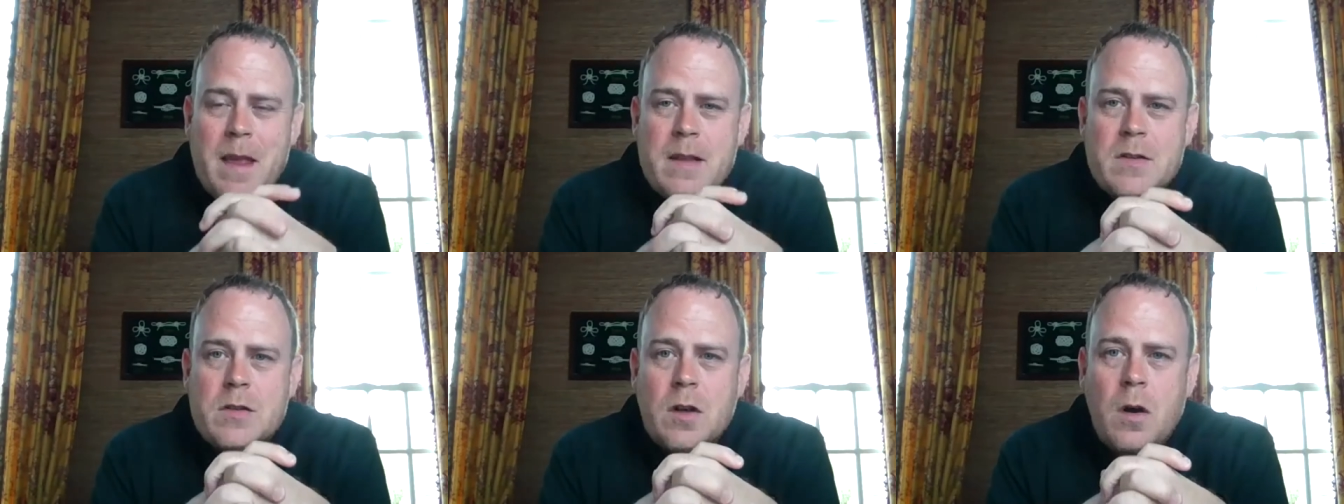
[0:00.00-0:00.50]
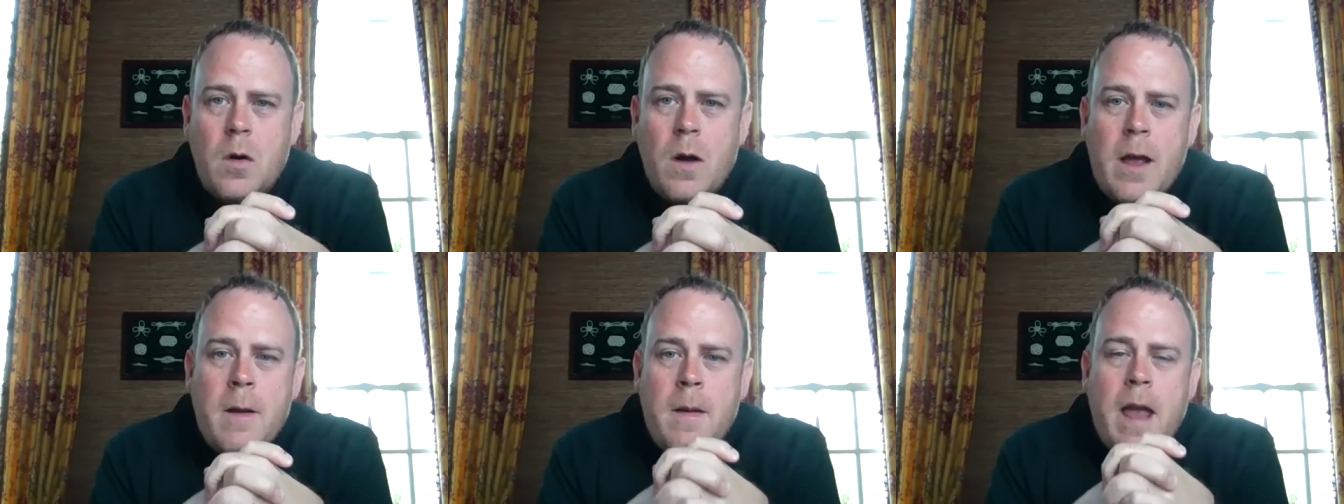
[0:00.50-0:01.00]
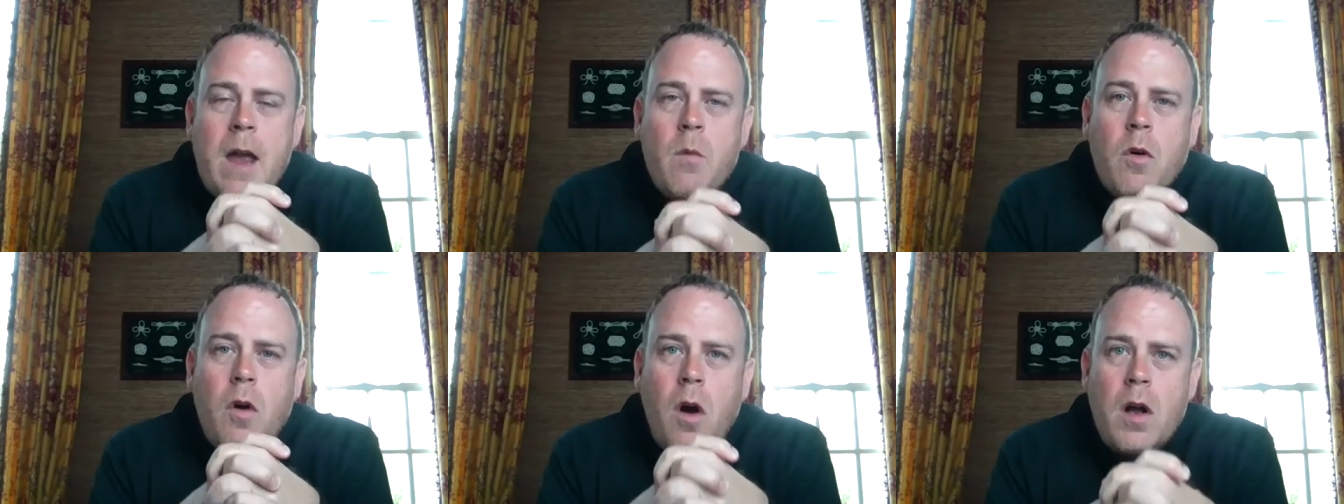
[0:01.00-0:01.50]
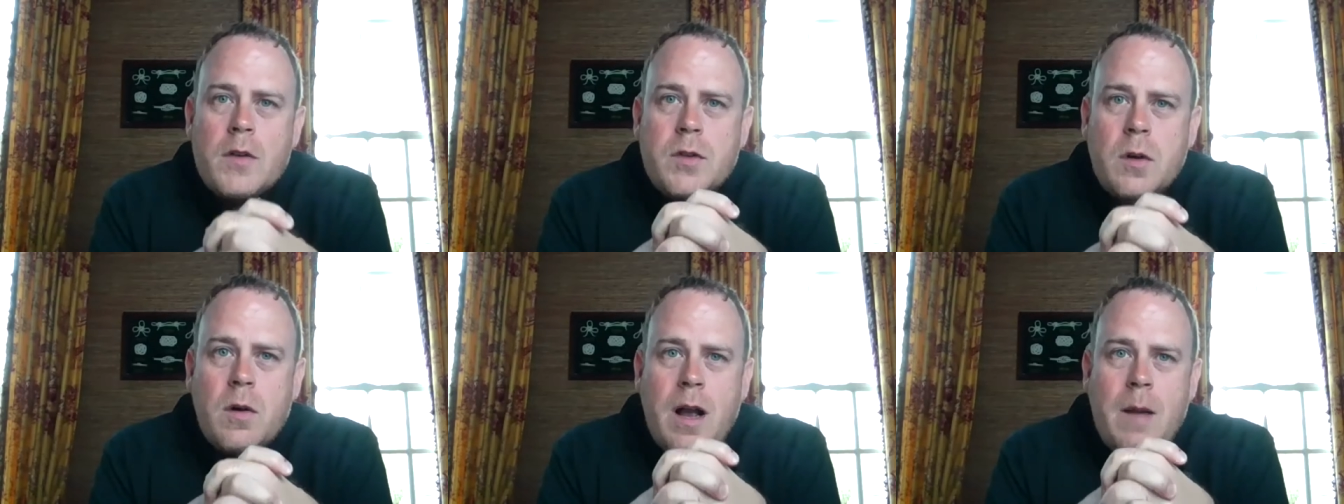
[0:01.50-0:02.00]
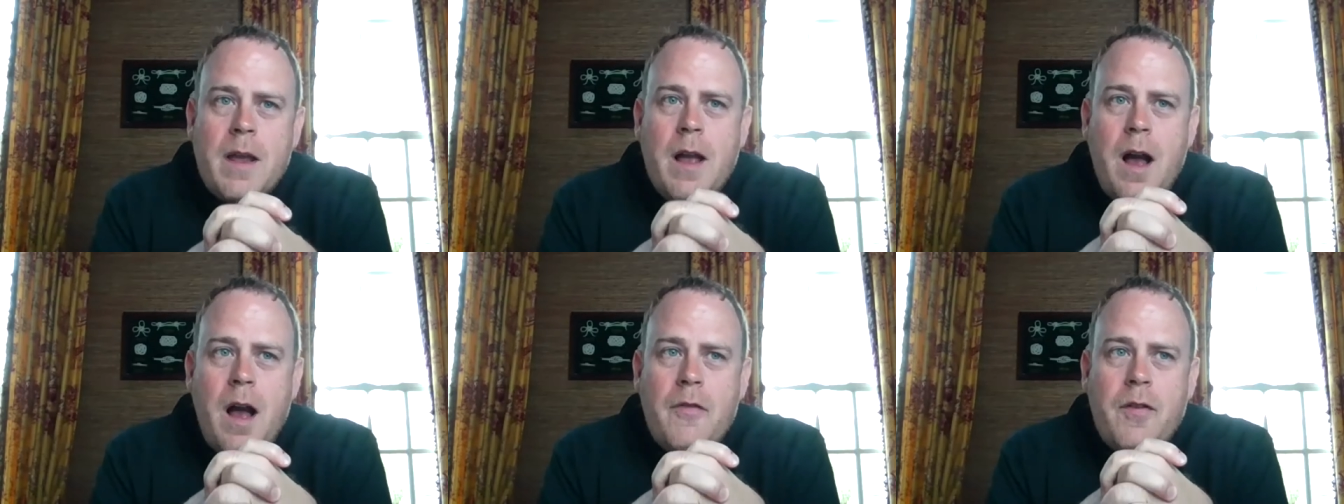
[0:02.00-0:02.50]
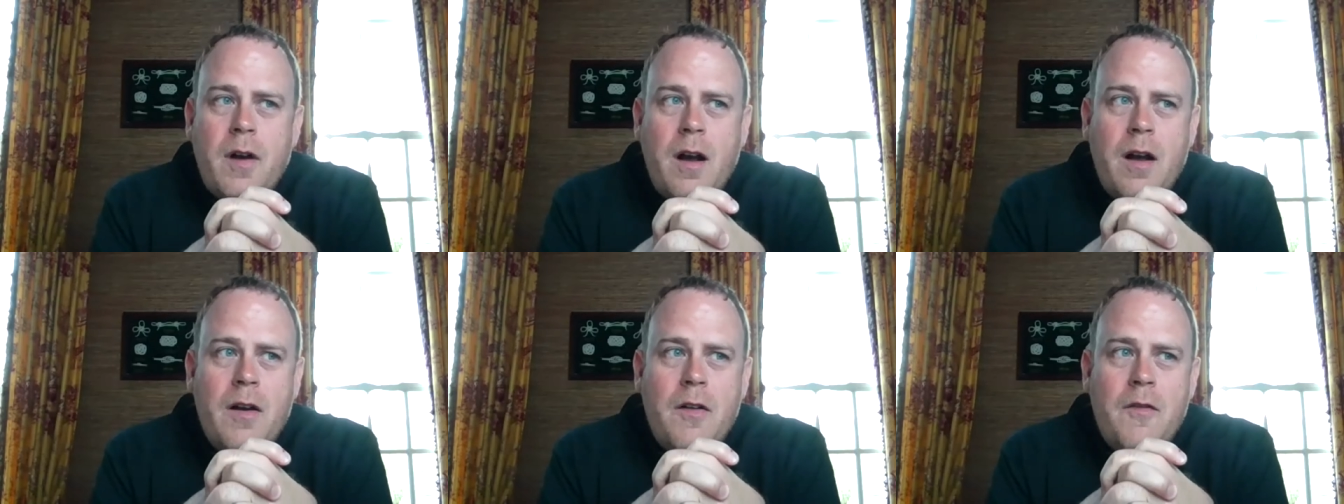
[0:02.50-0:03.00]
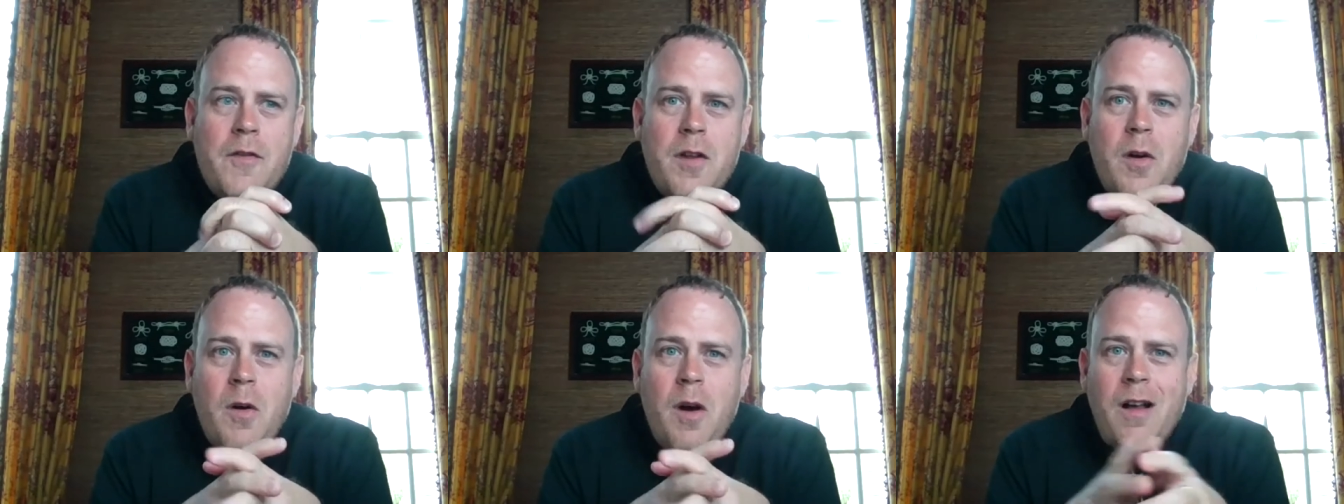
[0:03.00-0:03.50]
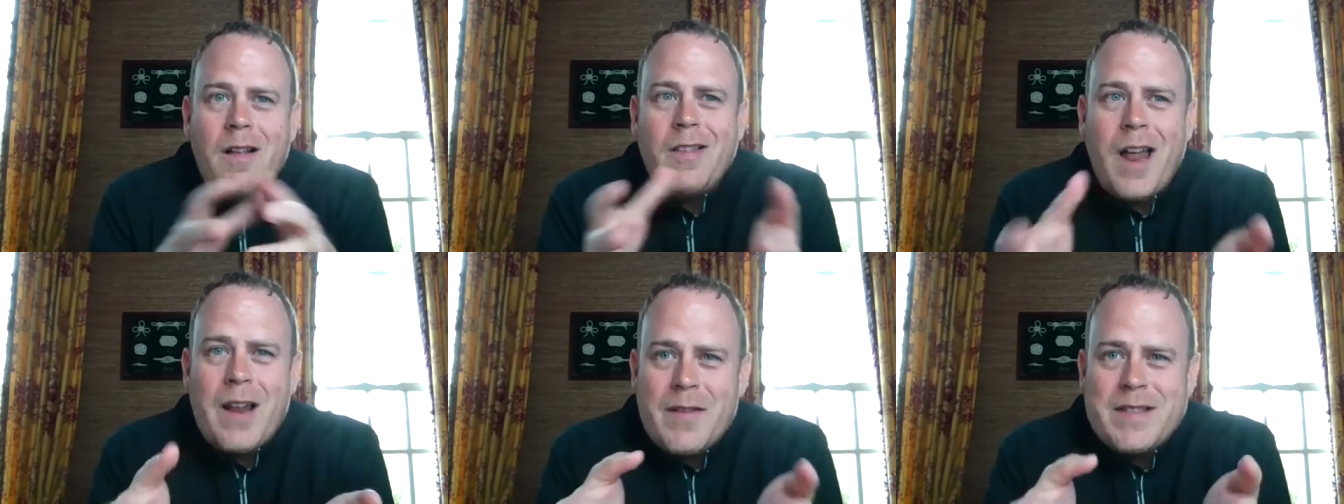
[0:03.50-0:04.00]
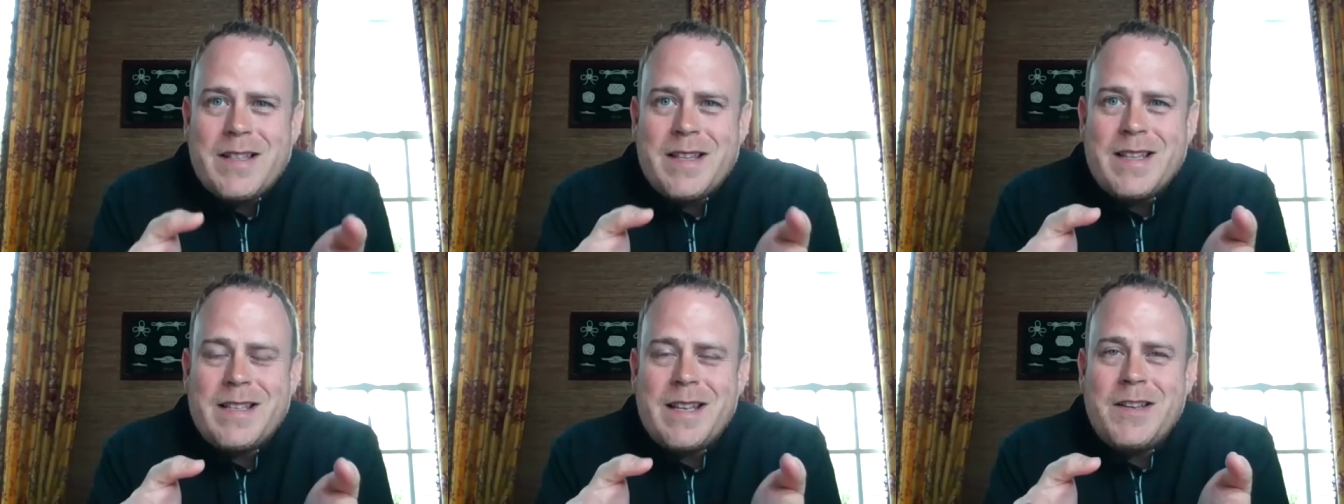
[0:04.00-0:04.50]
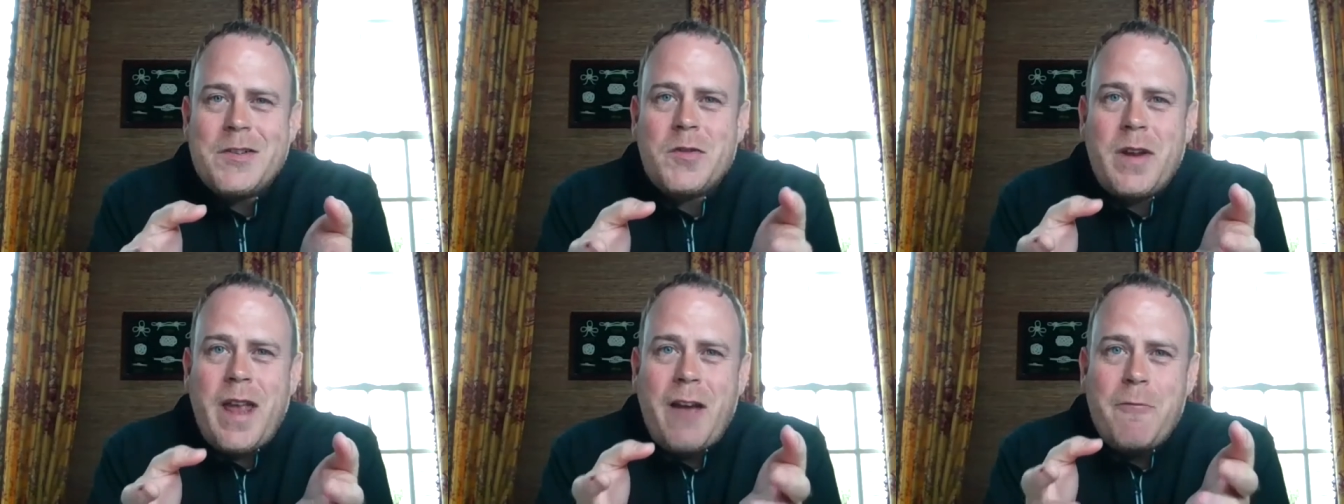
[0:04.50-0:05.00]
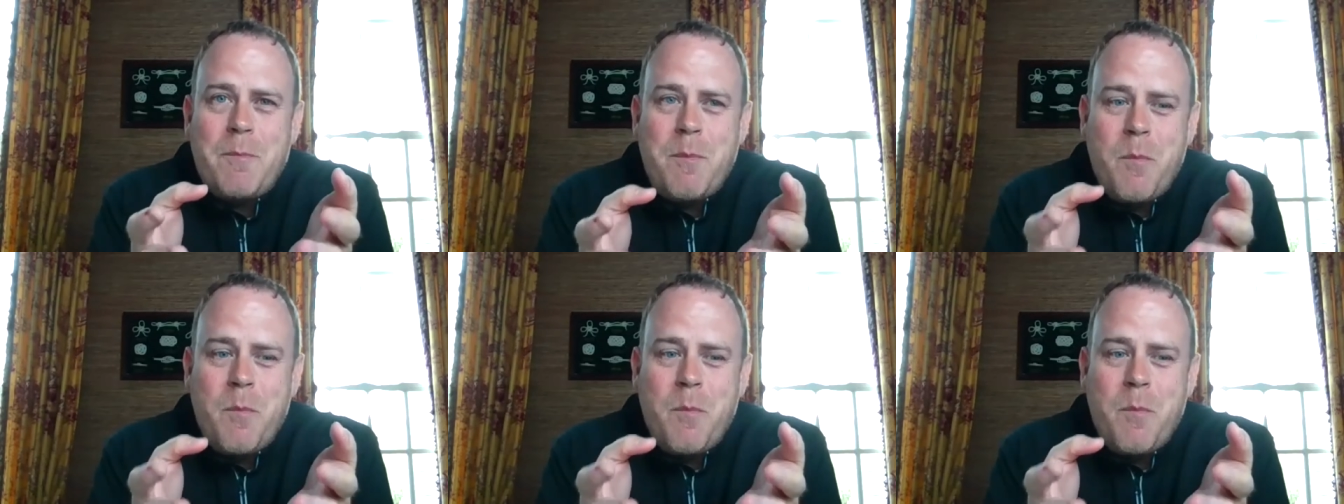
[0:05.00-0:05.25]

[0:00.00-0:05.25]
And so, and we're also coming off of, you know, a lot of us in this industry have,